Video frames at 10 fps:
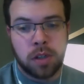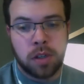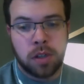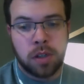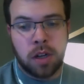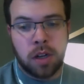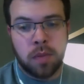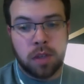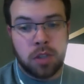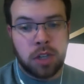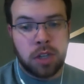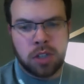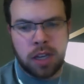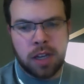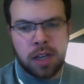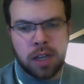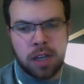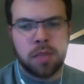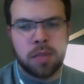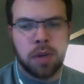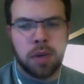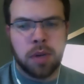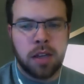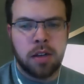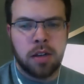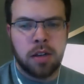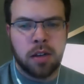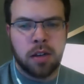that she actually has the kids bring in if